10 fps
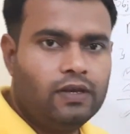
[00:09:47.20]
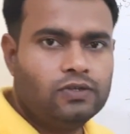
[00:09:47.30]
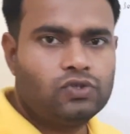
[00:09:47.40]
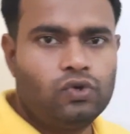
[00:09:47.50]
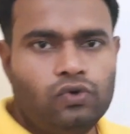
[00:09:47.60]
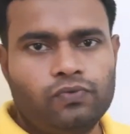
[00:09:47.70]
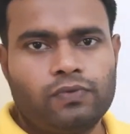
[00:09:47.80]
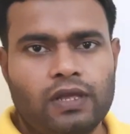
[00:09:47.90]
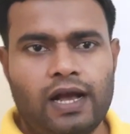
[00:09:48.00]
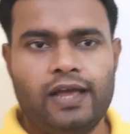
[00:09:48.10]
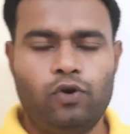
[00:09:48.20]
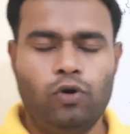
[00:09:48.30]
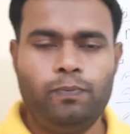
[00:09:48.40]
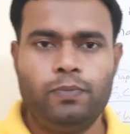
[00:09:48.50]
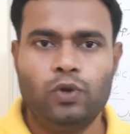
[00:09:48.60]
So I
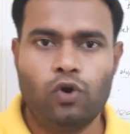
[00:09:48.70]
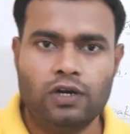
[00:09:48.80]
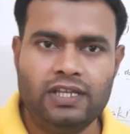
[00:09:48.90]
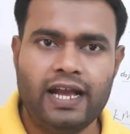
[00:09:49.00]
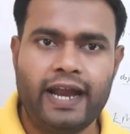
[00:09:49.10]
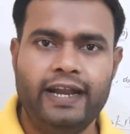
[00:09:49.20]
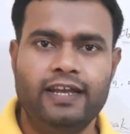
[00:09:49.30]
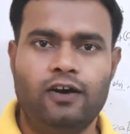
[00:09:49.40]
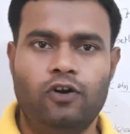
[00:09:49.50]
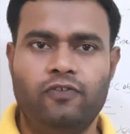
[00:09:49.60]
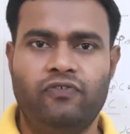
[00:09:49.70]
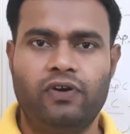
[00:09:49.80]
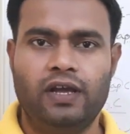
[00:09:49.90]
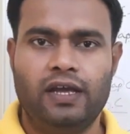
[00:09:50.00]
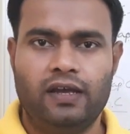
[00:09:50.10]
hope you got the idea of
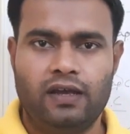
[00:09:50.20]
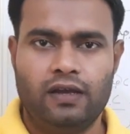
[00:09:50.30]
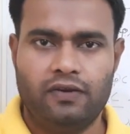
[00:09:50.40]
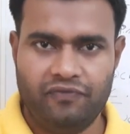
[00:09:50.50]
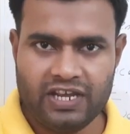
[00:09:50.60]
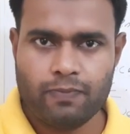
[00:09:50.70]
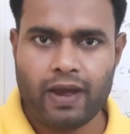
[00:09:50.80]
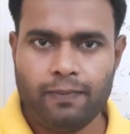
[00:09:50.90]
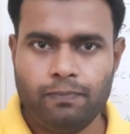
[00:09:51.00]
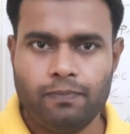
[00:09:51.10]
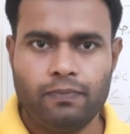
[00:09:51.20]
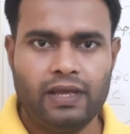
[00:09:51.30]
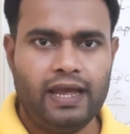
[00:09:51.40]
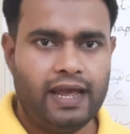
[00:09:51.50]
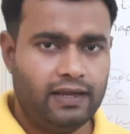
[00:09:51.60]
WeakMap.
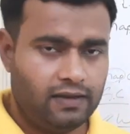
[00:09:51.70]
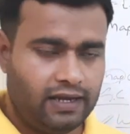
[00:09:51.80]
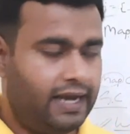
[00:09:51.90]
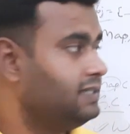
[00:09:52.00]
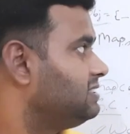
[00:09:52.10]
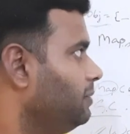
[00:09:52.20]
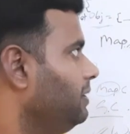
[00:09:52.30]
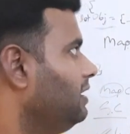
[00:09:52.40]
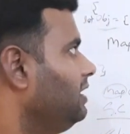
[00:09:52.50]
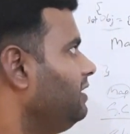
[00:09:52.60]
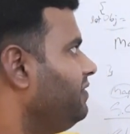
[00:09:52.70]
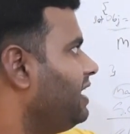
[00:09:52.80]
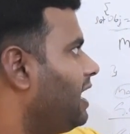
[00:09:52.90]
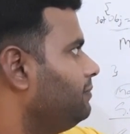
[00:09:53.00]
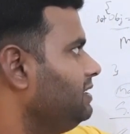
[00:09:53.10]
And similarly, we
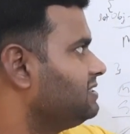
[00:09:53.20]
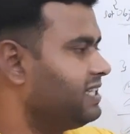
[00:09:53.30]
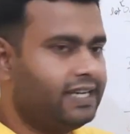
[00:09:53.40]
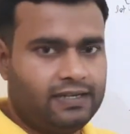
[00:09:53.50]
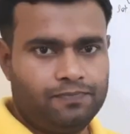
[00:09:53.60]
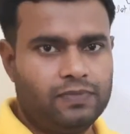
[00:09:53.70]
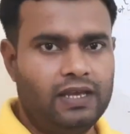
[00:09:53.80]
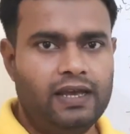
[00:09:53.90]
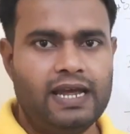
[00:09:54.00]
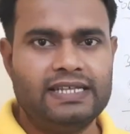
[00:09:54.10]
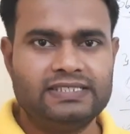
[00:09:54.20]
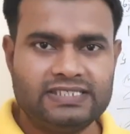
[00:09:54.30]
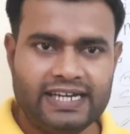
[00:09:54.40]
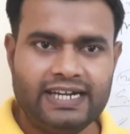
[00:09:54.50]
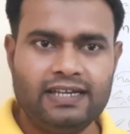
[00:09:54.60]
have the set. In
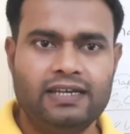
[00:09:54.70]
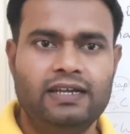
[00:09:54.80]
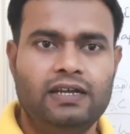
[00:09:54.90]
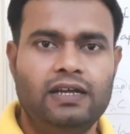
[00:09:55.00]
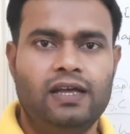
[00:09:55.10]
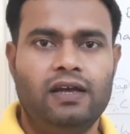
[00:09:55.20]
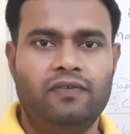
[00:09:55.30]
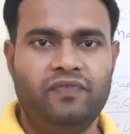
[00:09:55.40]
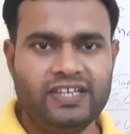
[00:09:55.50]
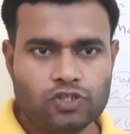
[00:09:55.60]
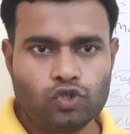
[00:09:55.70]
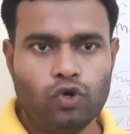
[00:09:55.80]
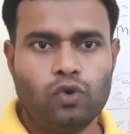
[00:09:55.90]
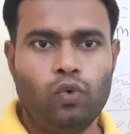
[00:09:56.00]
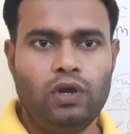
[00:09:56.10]
set, we
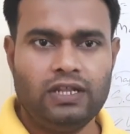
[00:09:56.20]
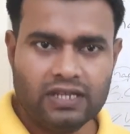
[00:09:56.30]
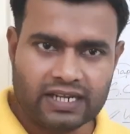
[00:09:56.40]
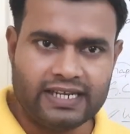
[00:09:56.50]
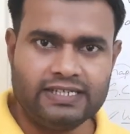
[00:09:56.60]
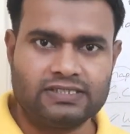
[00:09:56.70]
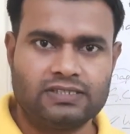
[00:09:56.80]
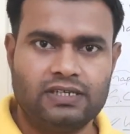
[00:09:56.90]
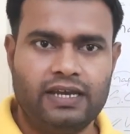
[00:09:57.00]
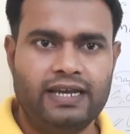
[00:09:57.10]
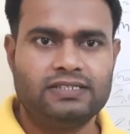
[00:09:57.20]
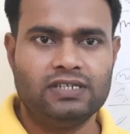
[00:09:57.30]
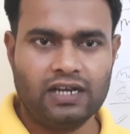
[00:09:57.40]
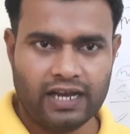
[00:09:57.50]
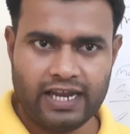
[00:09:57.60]
store only the keys. It's
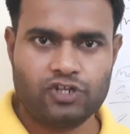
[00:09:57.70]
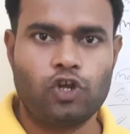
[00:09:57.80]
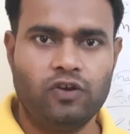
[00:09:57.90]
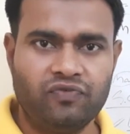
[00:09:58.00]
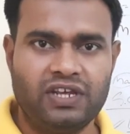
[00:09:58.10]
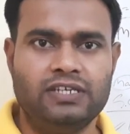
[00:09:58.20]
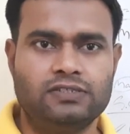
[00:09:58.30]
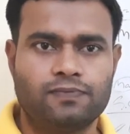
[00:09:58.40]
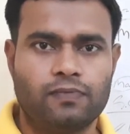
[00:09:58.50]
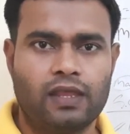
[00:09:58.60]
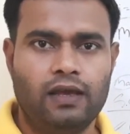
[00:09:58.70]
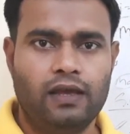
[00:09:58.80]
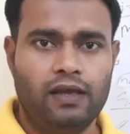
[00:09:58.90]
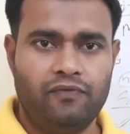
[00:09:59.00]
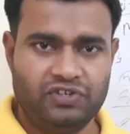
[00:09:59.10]
a collection of keys.
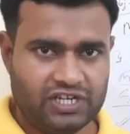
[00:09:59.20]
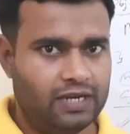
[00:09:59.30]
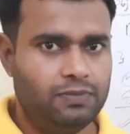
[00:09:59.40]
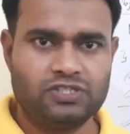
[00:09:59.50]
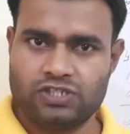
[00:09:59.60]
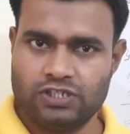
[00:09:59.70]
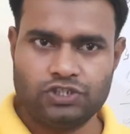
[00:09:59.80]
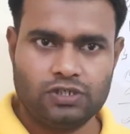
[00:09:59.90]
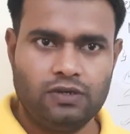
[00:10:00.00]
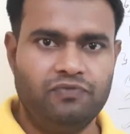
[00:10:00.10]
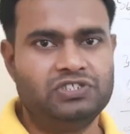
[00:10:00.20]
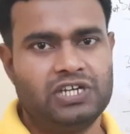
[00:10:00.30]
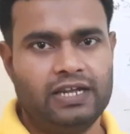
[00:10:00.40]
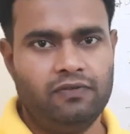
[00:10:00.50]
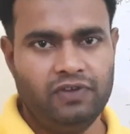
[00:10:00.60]
which can be searched,
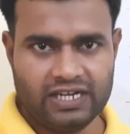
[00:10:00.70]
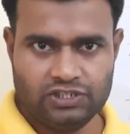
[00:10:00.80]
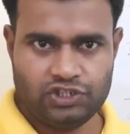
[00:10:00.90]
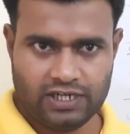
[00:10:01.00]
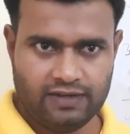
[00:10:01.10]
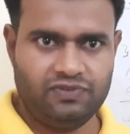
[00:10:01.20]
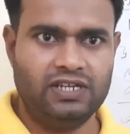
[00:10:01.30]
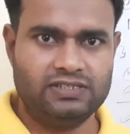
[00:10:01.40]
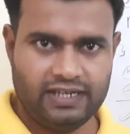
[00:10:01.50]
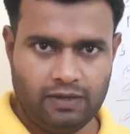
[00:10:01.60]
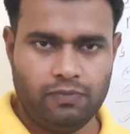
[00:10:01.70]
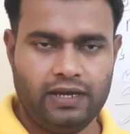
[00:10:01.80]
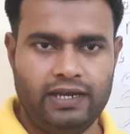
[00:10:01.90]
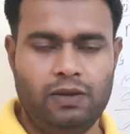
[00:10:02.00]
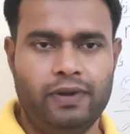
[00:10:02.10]
we can check if there is any
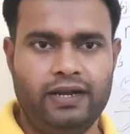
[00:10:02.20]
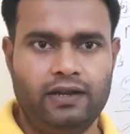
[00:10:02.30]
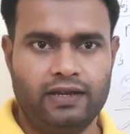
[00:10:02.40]
element